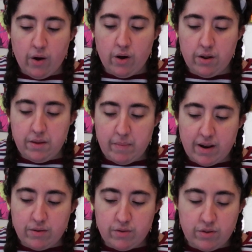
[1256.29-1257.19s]
All of the
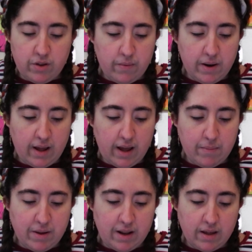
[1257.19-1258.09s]
miners of Silverland
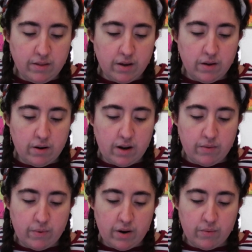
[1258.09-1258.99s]
had been executed,
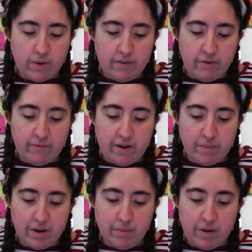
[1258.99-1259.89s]
as well as whatever
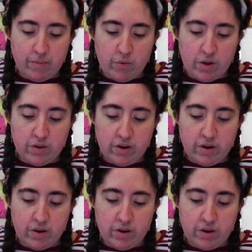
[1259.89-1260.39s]
family member was